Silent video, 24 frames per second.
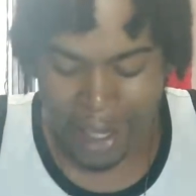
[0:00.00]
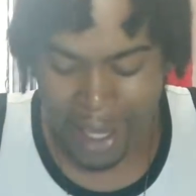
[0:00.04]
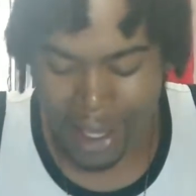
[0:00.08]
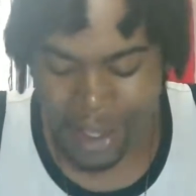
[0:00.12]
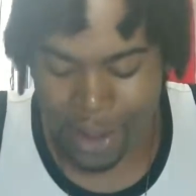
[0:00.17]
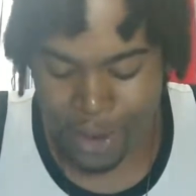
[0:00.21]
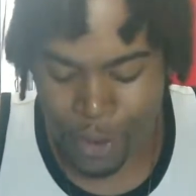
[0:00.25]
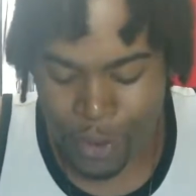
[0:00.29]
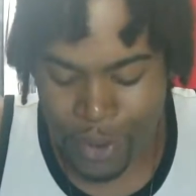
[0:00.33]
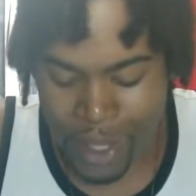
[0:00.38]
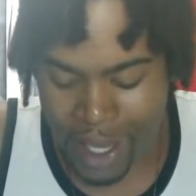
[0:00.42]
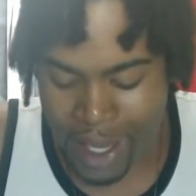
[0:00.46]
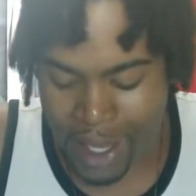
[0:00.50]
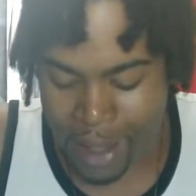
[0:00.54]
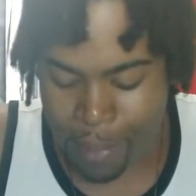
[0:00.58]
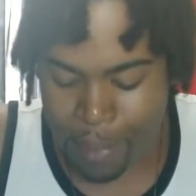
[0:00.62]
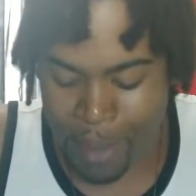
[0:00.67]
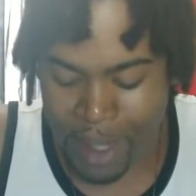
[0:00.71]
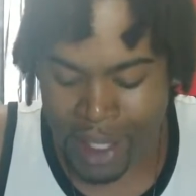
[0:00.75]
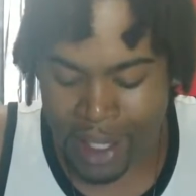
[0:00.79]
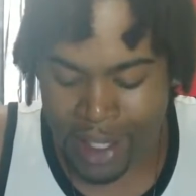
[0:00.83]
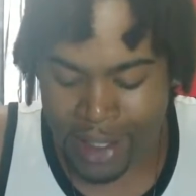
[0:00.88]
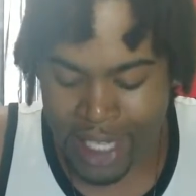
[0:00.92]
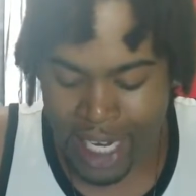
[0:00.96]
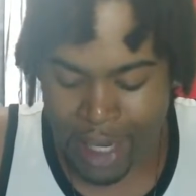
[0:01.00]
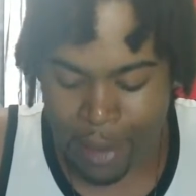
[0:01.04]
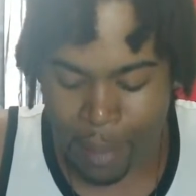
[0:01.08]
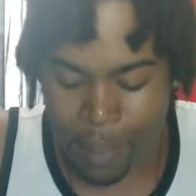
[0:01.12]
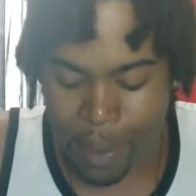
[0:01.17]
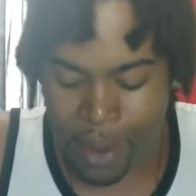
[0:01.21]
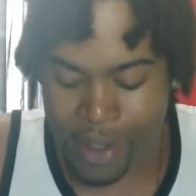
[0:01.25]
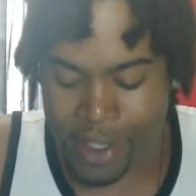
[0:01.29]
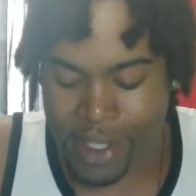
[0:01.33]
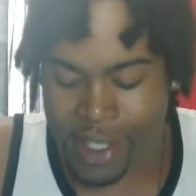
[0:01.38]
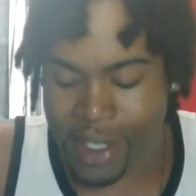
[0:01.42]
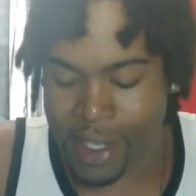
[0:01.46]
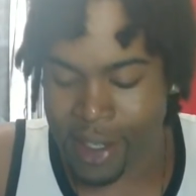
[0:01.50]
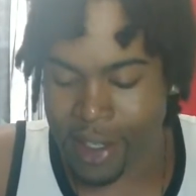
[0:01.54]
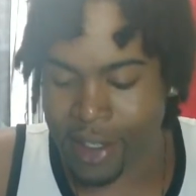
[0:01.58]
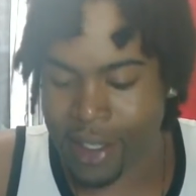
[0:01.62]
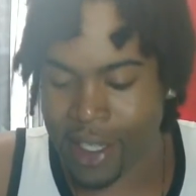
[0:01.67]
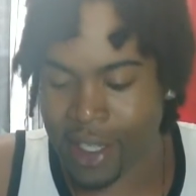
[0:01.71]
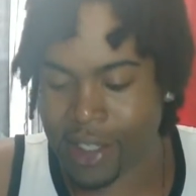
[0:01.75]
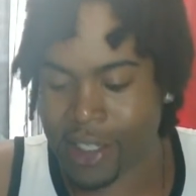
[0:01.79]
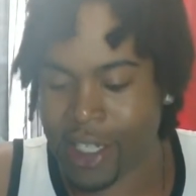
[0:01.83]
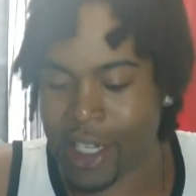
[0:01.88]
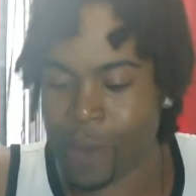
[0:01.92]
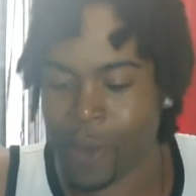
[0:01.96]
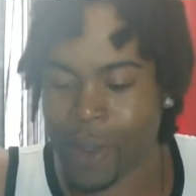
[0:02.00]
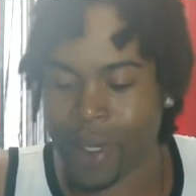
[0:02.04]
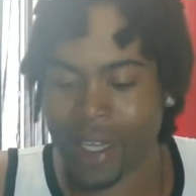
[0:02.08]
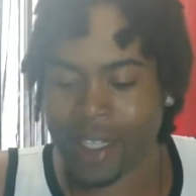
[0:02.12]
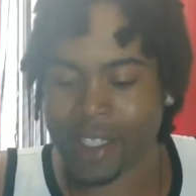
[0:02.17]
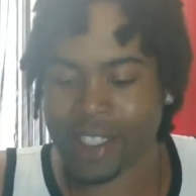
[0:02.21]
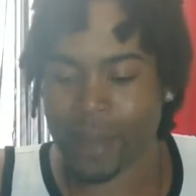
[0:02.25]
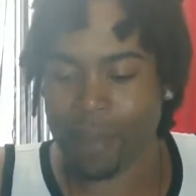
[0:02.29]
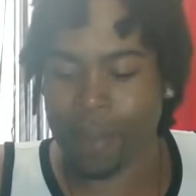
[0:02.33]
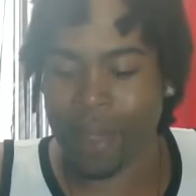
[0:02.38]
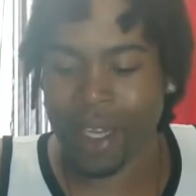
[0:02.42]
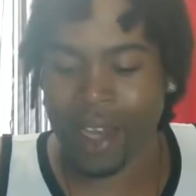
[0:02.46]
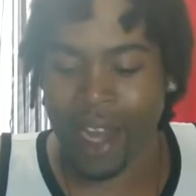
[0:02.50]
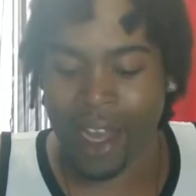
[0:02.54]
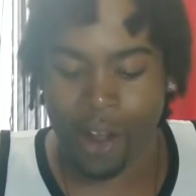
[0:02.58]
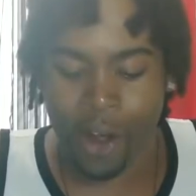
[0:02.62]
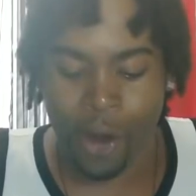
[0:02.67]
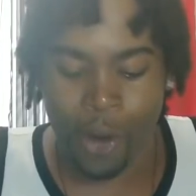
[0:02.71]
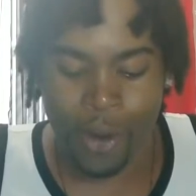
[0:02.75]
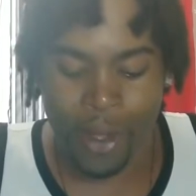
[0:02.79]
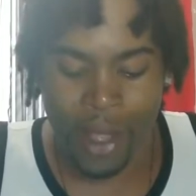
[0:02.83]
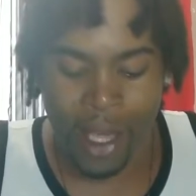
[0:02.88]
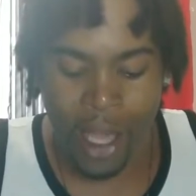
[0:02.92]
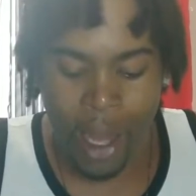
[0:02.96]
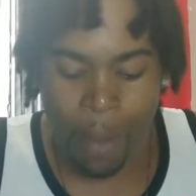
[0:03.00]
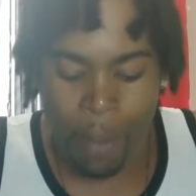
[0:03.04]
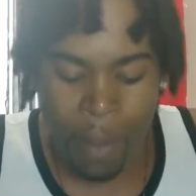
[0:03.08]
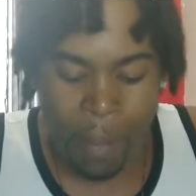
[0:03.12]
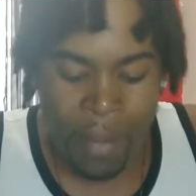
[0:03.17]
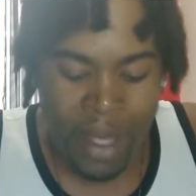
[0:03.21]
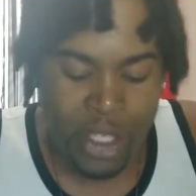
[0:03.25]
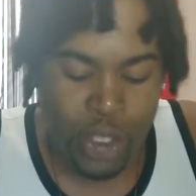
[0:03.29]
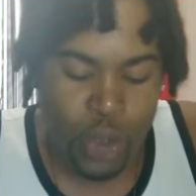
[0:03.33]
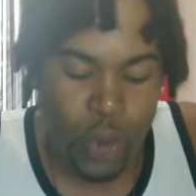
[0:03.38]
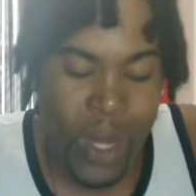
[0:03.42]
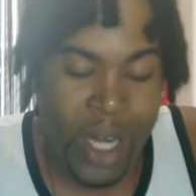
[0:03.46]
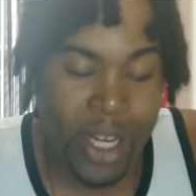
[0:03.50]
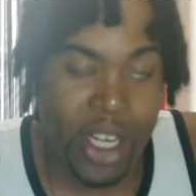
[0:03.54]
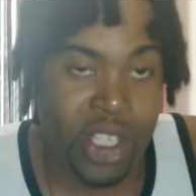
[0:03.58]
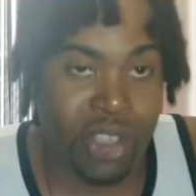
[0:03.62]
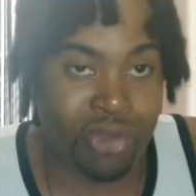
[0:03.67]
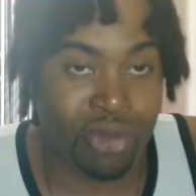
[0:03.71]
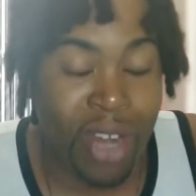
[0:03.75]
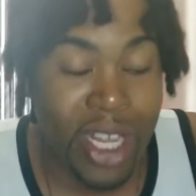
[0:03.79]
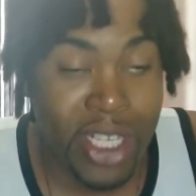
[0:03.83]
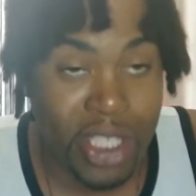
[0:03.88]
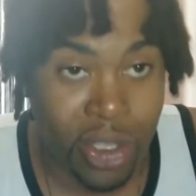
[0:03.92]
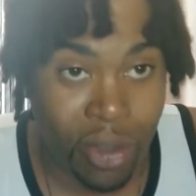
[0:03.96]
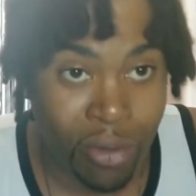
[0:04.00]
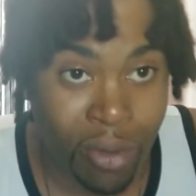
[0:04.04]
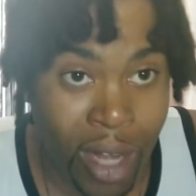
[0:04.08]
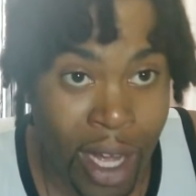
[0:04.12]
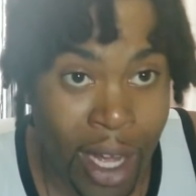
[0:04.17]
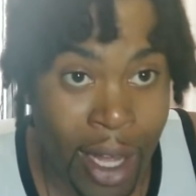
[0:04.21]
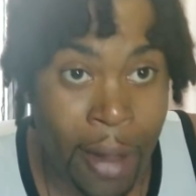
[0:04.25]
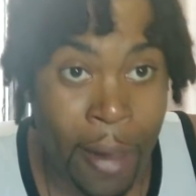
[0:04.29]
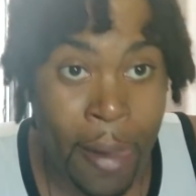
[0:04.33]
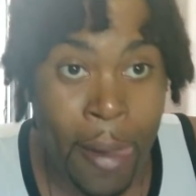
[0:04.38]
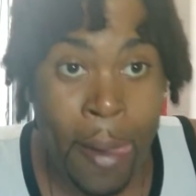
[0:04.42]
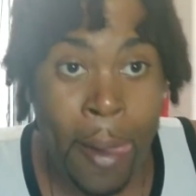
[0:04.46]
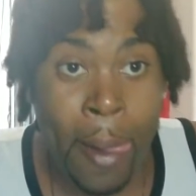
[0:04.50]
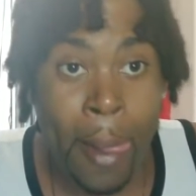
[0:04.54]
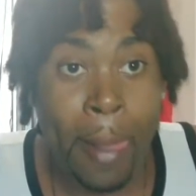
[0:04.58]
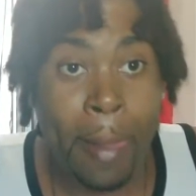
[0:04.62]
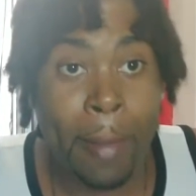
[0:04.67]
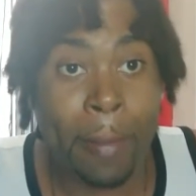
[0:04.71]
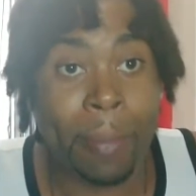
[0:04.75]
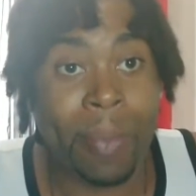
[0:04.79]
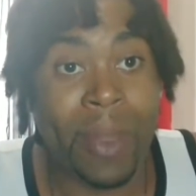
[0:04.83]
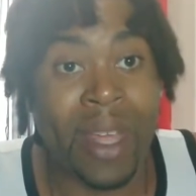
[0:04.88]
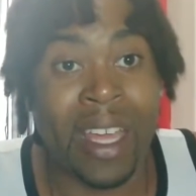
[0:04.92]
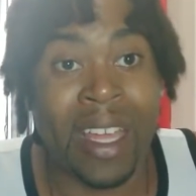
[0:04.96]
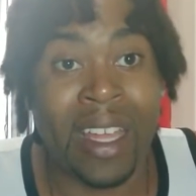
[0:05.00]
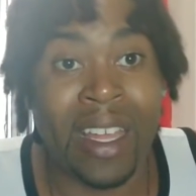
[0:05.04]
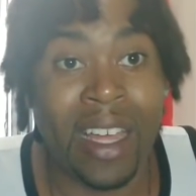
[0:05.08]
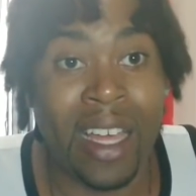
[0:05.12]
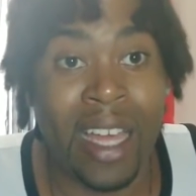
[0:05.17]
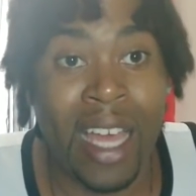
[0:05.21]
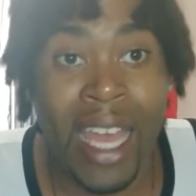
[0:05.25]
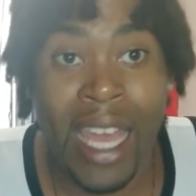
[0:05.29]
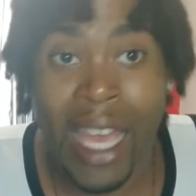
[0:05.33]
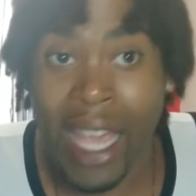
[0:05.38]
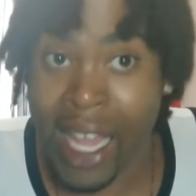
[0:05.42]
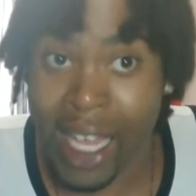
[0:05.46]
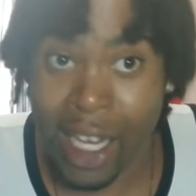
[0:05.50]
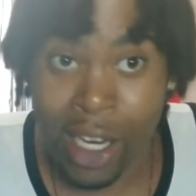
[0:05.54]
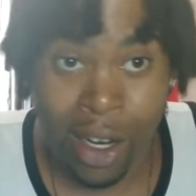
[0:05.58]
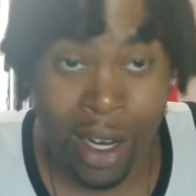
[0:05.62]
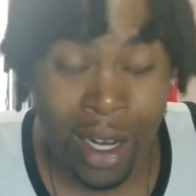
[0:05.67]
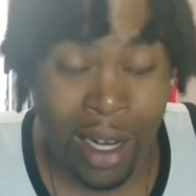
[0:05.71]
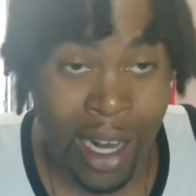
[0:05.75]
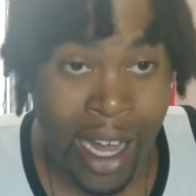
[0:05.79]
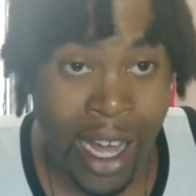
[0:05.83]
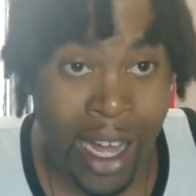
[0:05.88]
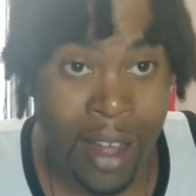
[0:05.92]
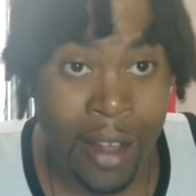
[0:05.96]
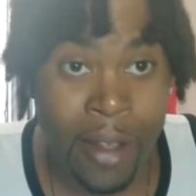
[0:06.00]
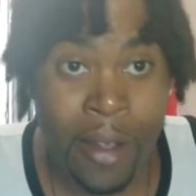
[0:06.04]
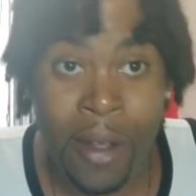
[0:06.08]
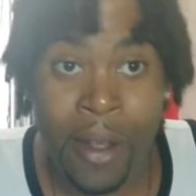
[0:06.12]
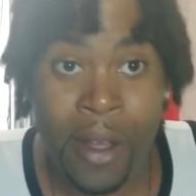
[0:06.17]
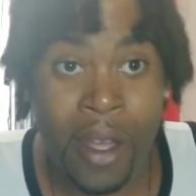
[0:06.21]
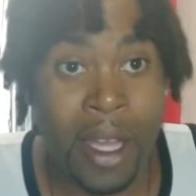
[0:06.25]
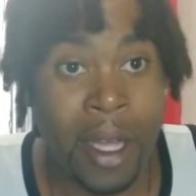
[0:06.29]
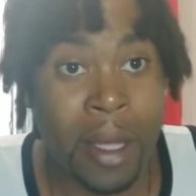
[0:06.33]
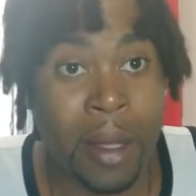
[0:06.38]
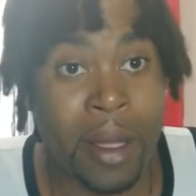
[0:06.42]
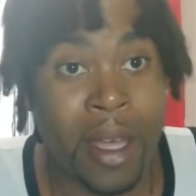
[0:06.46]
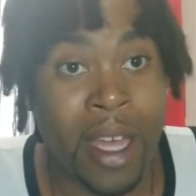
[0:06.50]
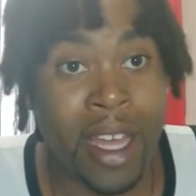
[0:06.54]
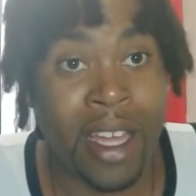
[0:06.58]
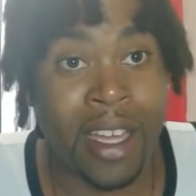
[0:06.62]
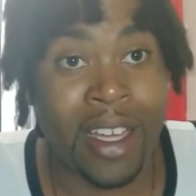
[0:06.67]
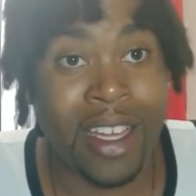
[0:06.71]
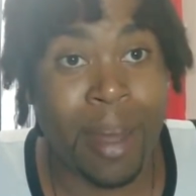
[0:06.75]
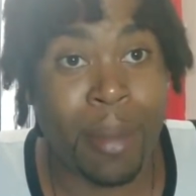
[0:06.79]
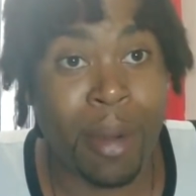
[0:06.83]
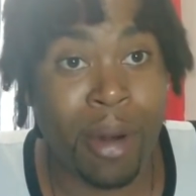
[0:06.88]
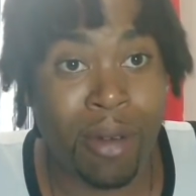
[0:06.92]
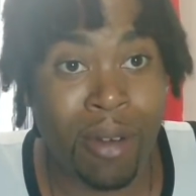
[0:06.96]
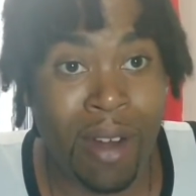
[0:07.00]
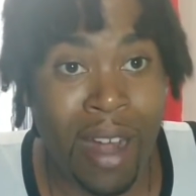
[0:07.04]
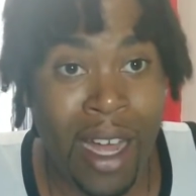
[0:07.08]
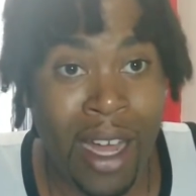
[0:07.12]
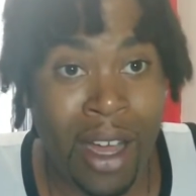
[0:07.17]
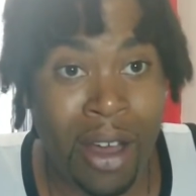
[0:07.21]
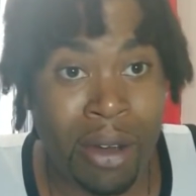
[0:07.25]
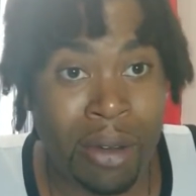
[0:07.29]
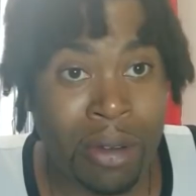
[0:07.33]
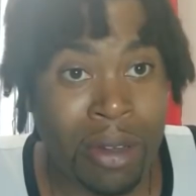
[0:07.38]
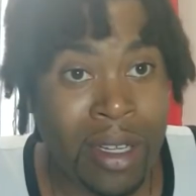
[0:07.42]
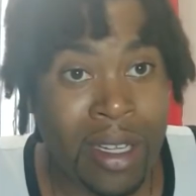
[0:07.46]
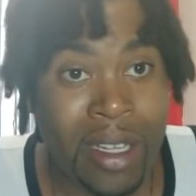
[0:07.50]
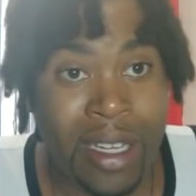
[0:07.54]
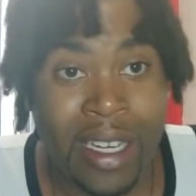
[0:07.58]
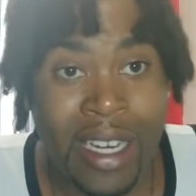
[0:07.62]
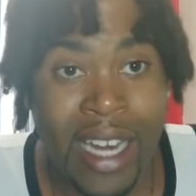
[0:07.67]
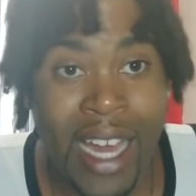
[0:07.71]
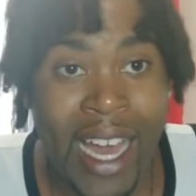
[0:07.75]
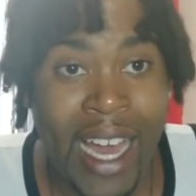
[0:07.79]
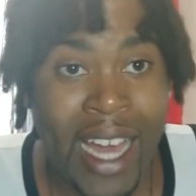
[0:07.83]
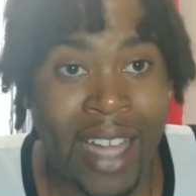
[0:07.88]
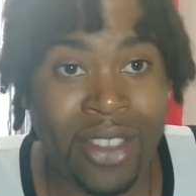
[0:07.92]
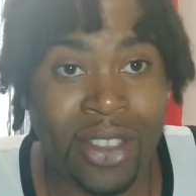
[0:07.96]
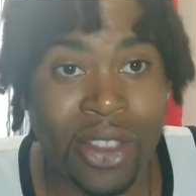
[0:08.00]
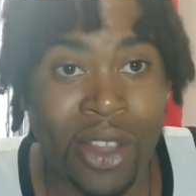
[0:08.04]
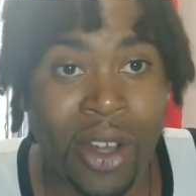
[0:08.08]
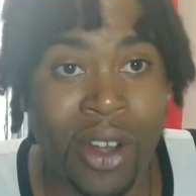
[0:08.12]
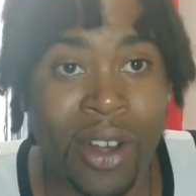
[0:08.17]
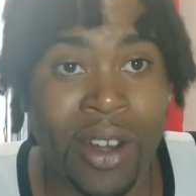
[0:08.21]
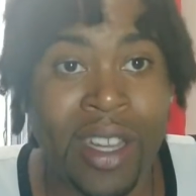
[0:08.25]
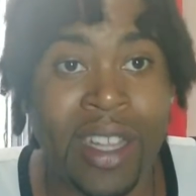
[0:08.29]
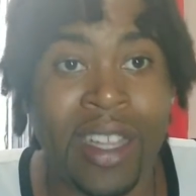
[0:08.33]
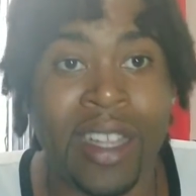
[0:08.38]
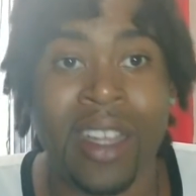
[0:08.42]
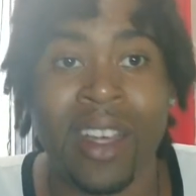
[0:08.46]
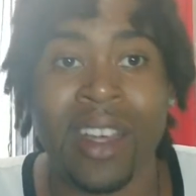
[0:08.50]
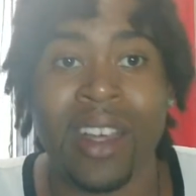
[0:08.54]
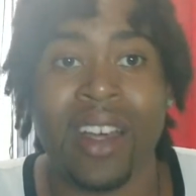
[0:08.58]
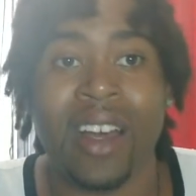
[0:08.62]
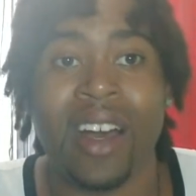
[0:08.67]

Like you can't be the type of person that deal with us and be like, okay, I'm gonna meet you at this restaurant at 8 o'clock and come around 9:30.